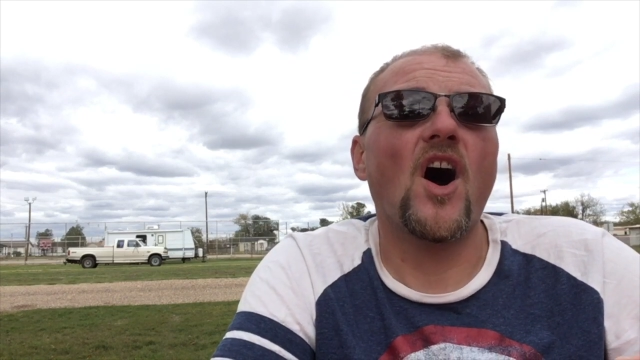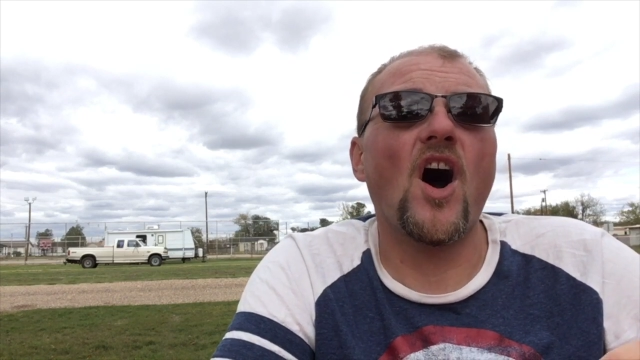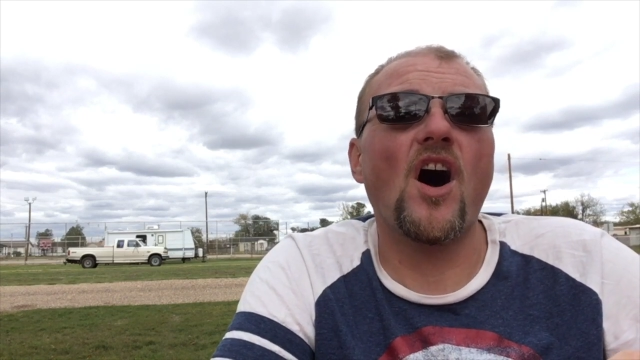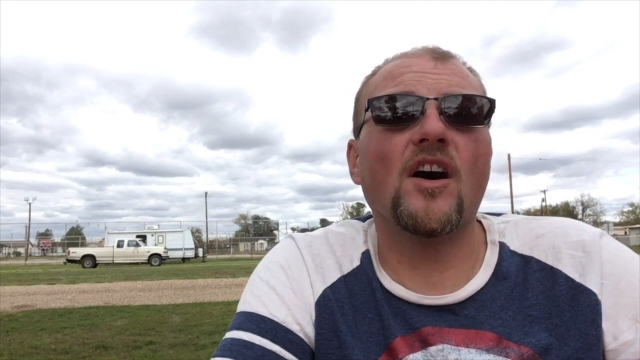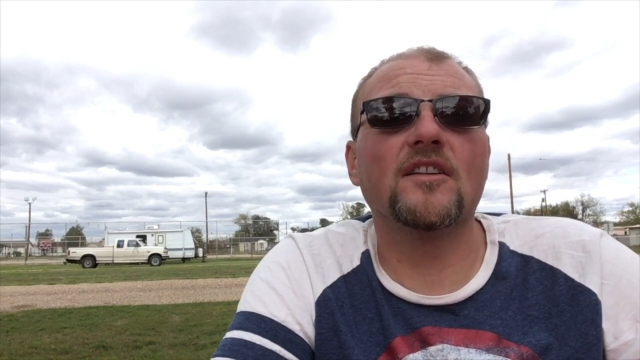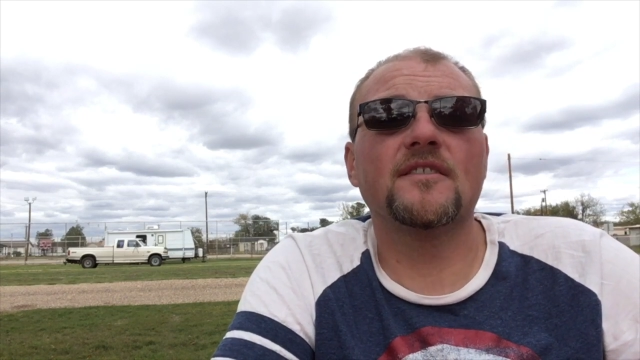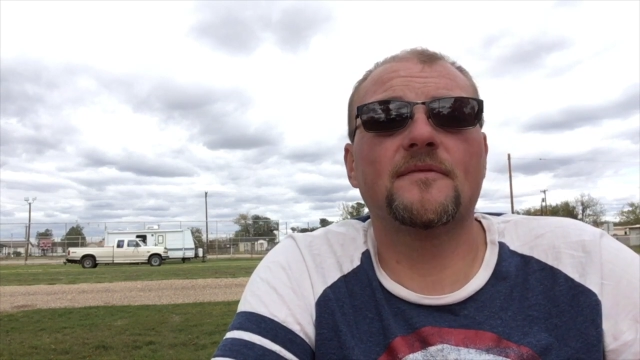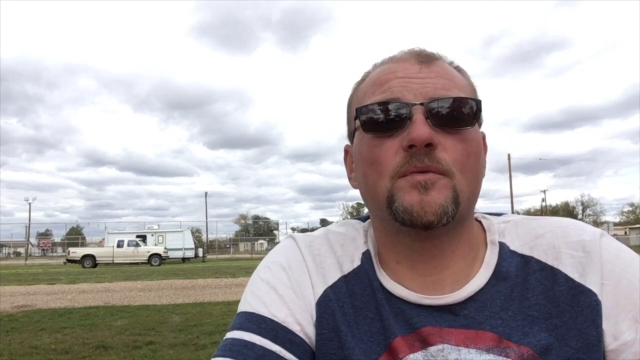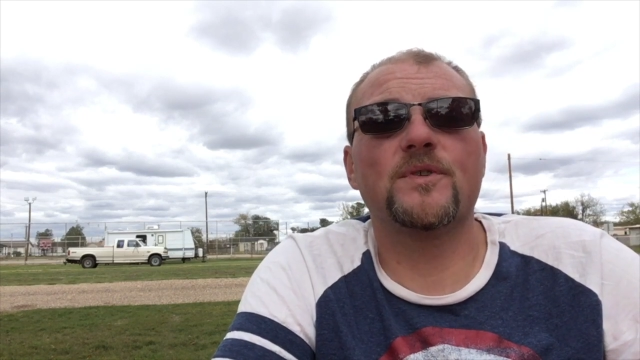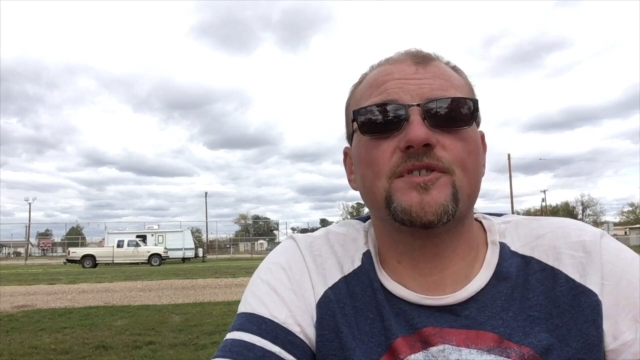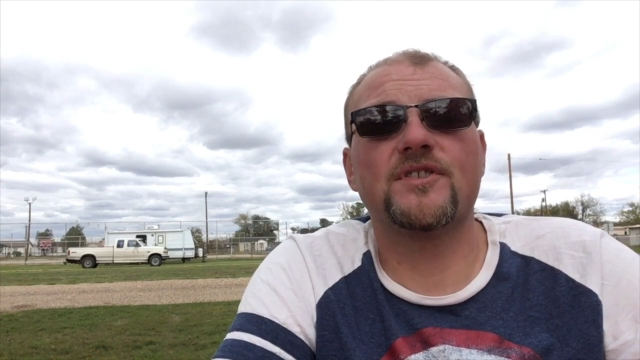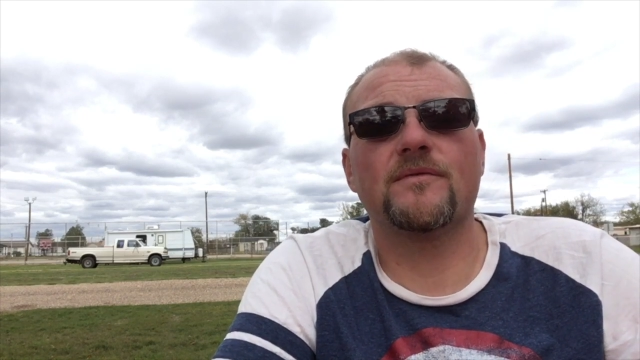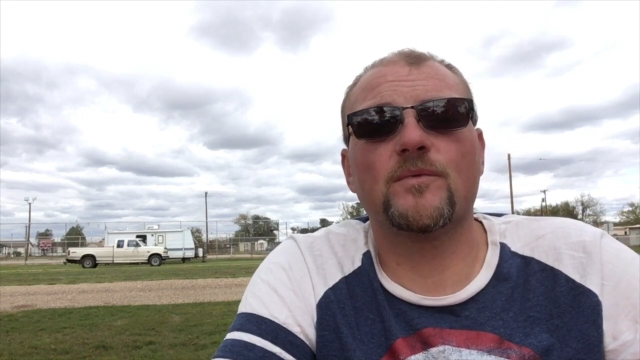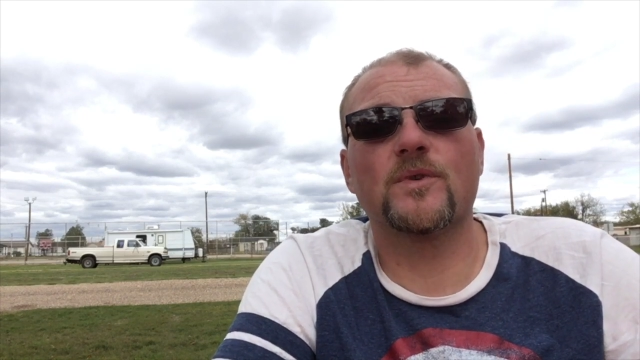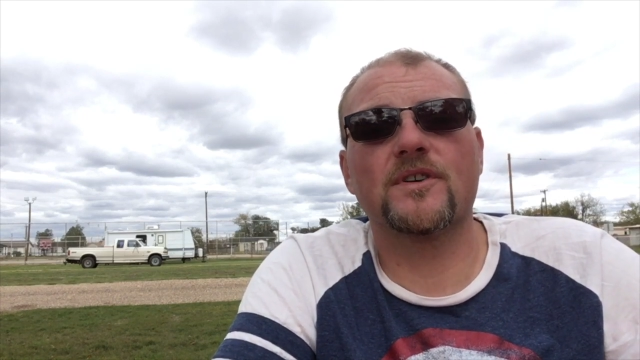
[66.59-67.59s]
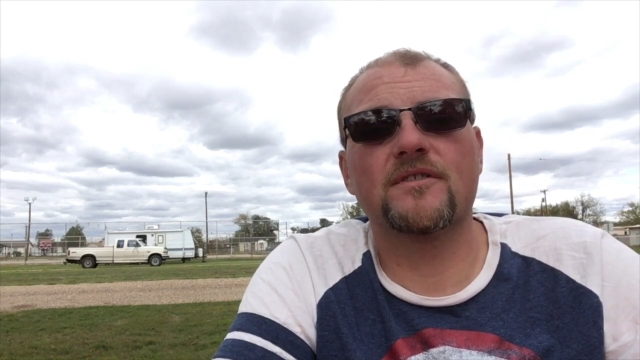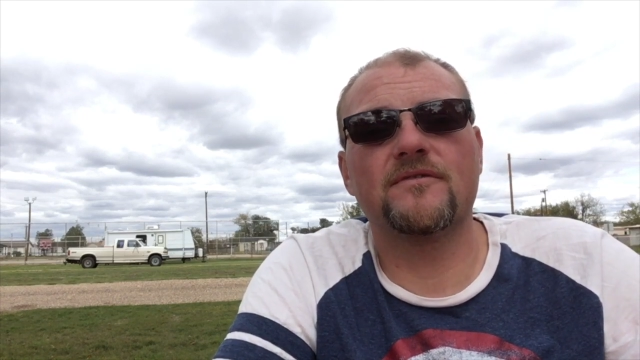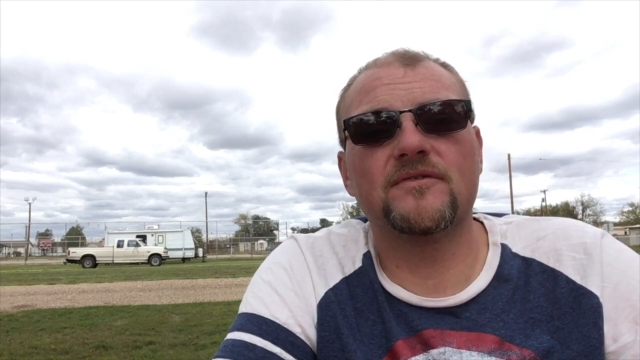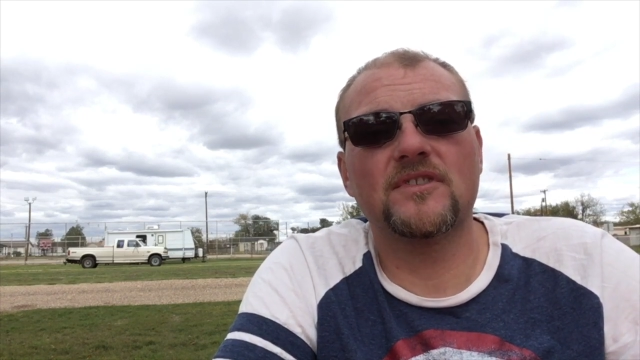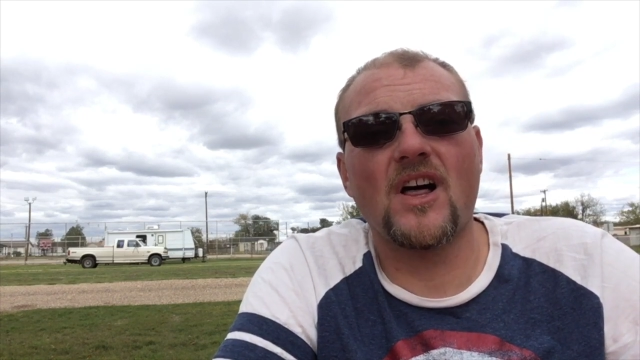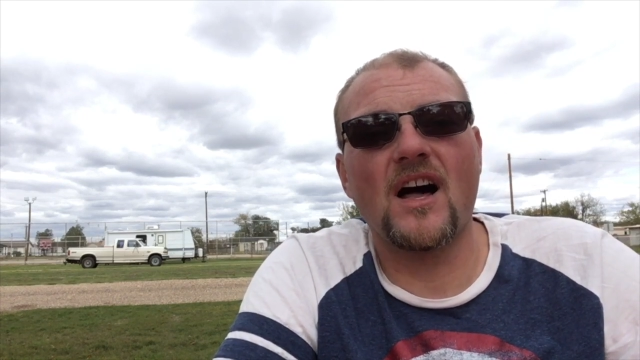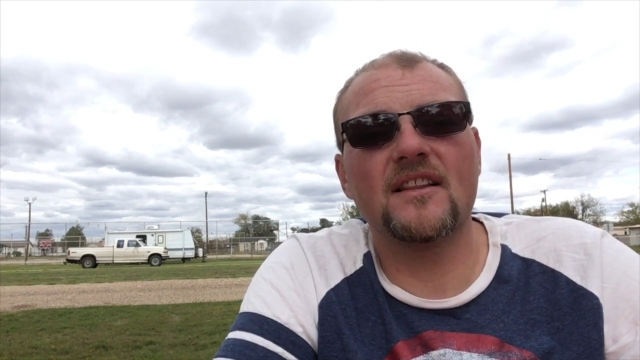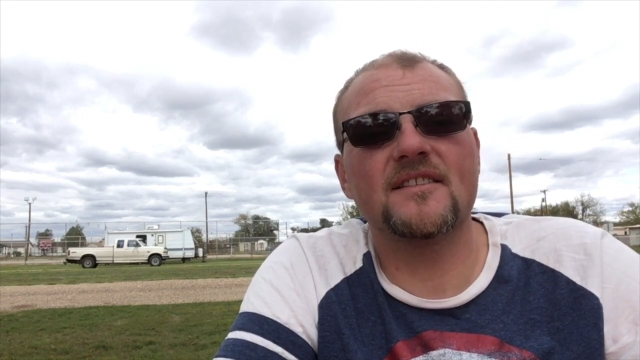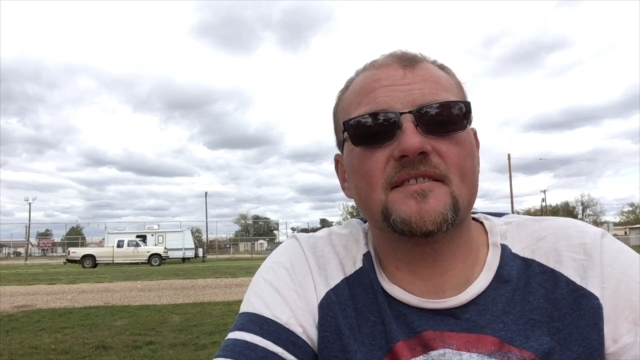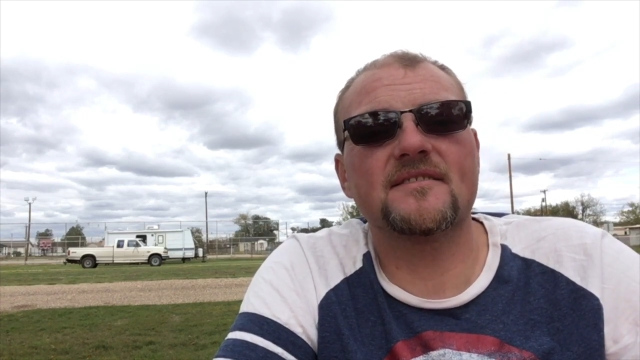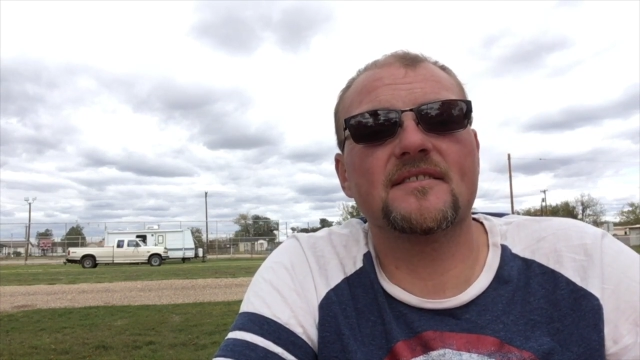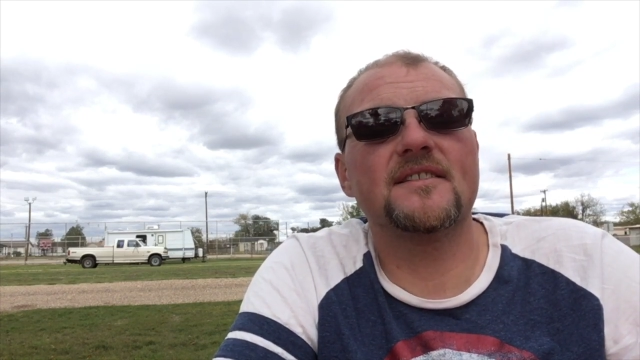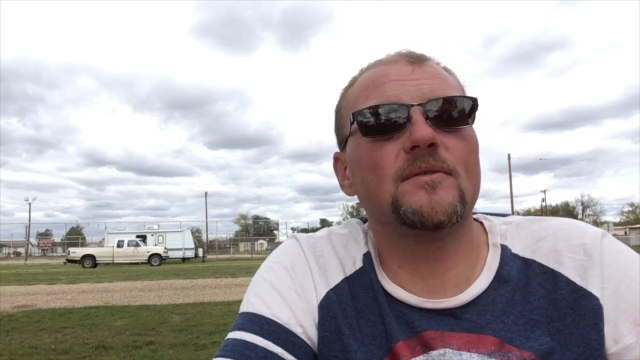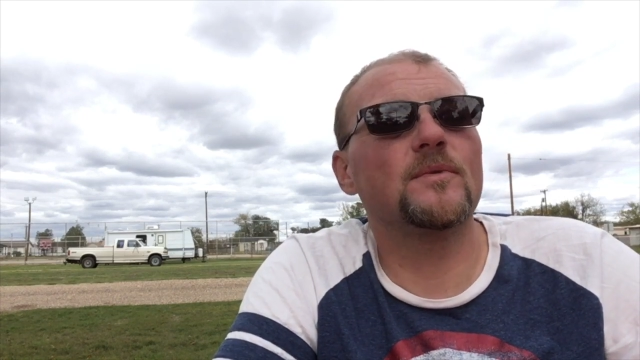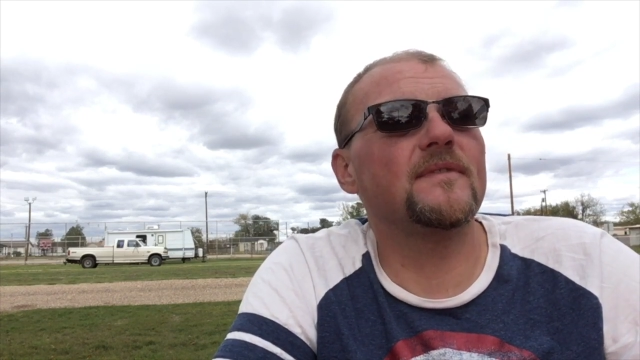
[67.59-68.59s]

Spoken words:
All of which have worked flawlessly.